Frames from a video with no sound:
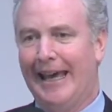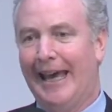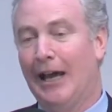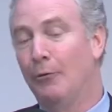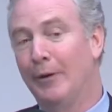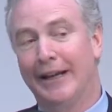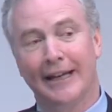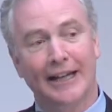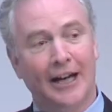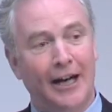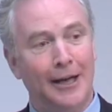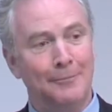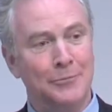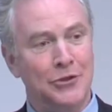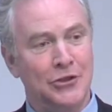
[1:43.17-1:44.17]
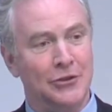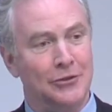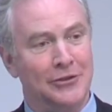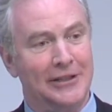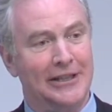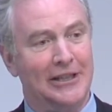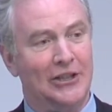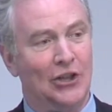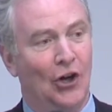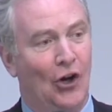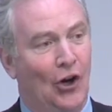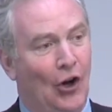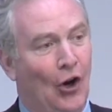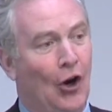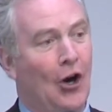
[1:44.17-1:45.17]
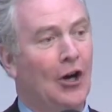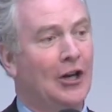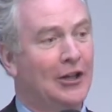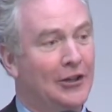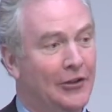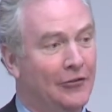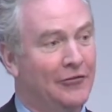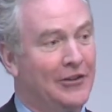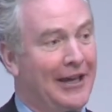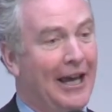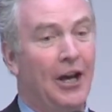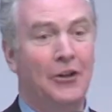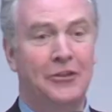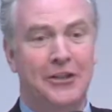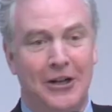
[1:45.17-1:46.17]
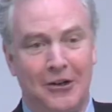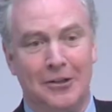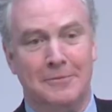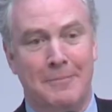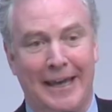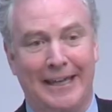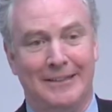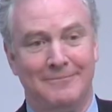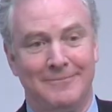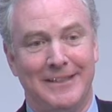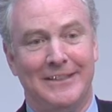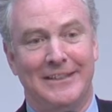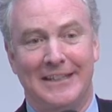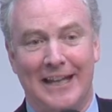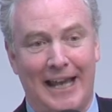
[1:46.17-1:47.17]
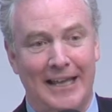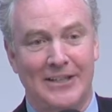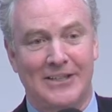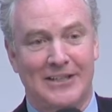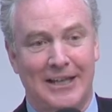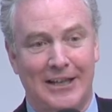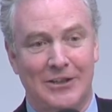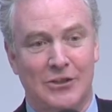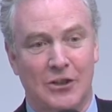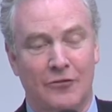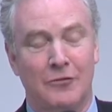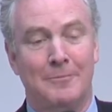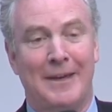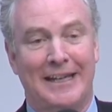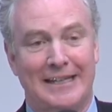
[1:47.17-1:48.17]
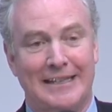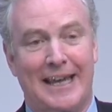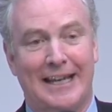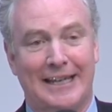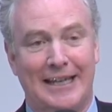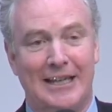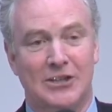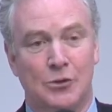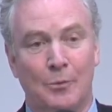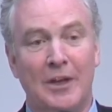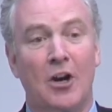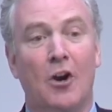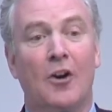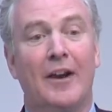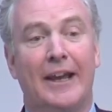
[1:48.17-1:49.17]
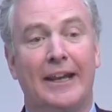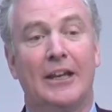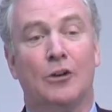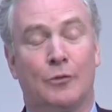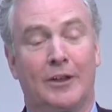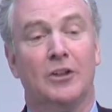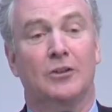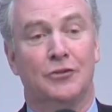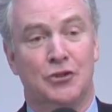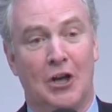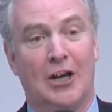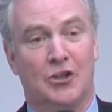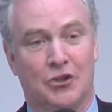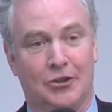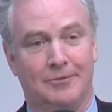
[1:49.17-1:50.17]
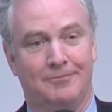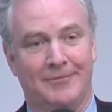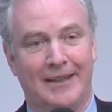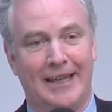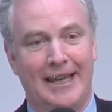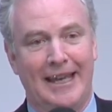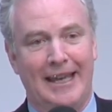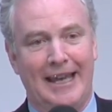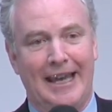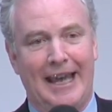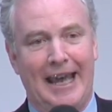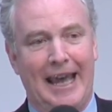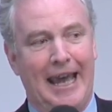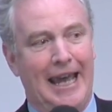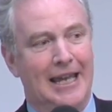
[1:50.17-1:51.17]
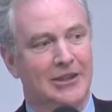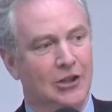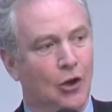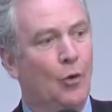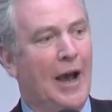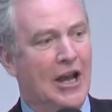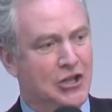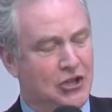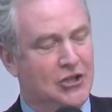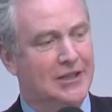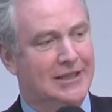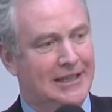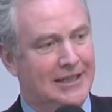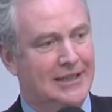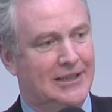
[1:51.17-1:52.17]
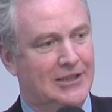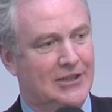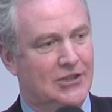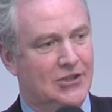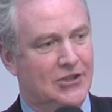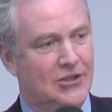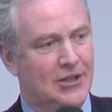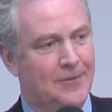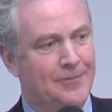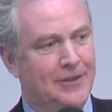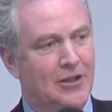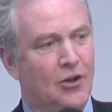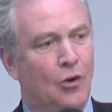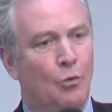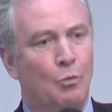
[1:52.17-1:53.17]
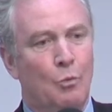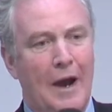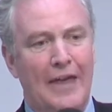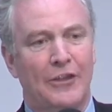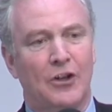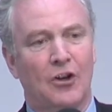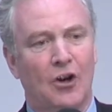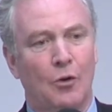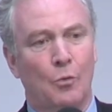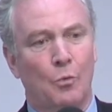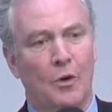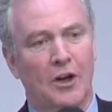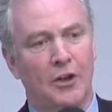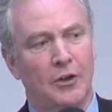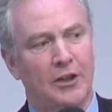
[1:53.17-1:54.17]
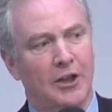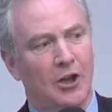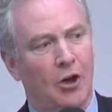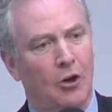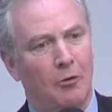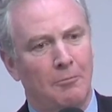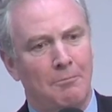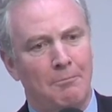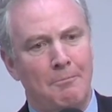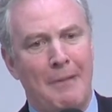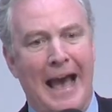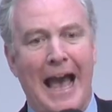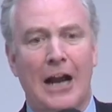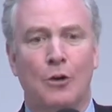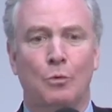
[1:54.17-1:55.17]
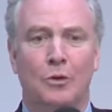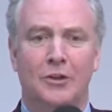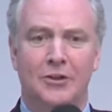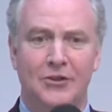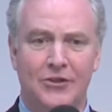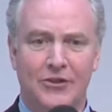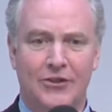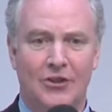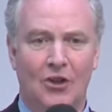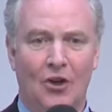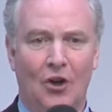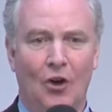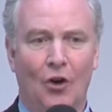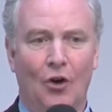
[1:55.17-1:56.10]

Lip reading: and when it comes to the arc of the health care debate in the United States over many decades, we are at a critical juncture. And the question is whether we're going to go backwards